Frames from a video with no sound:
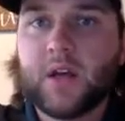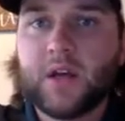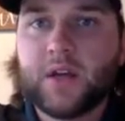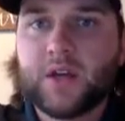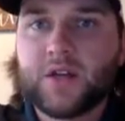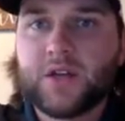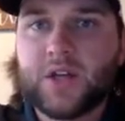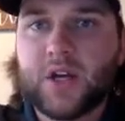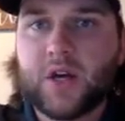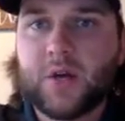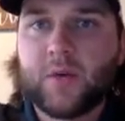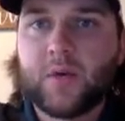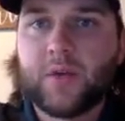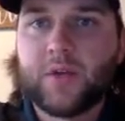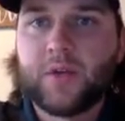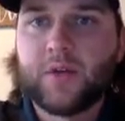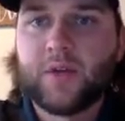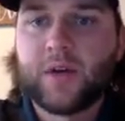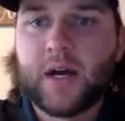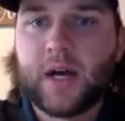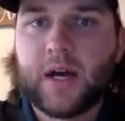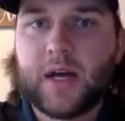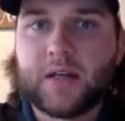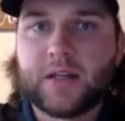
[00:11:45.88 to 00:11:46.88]
share with
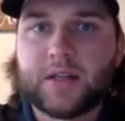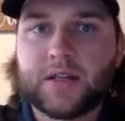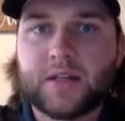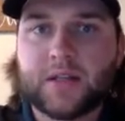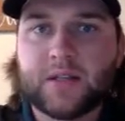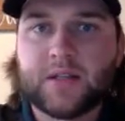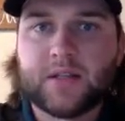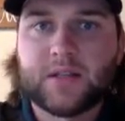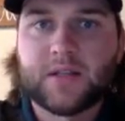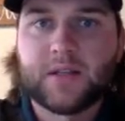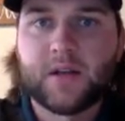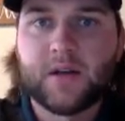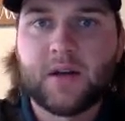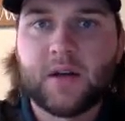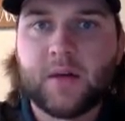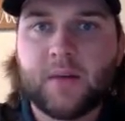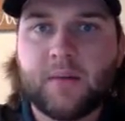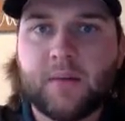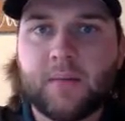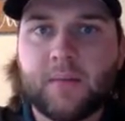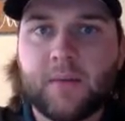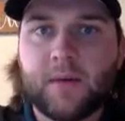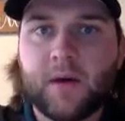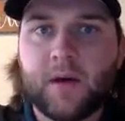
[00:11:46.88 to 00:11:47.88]
you guys
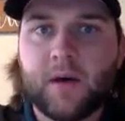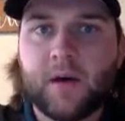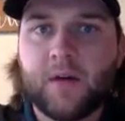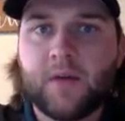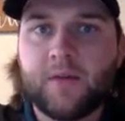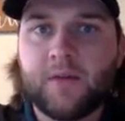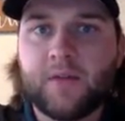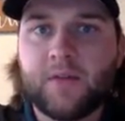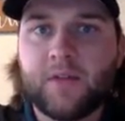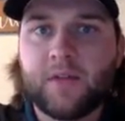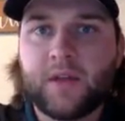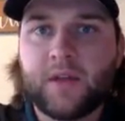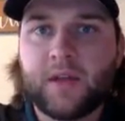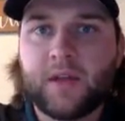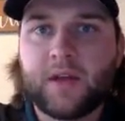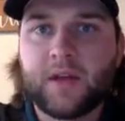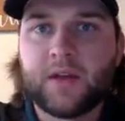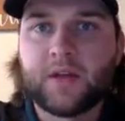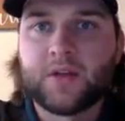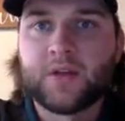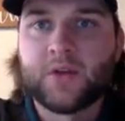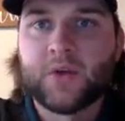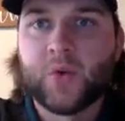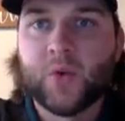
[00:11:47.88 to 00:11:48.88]
some of
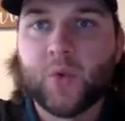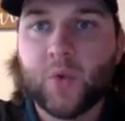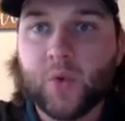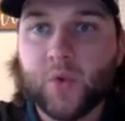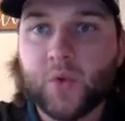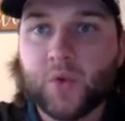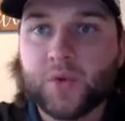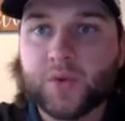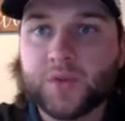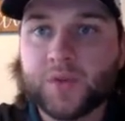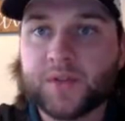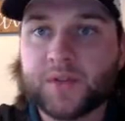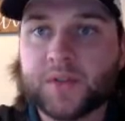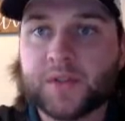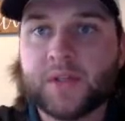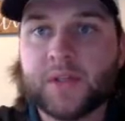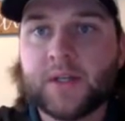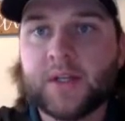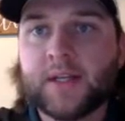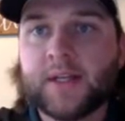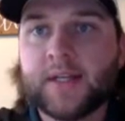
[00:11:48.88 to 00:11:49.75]
the tools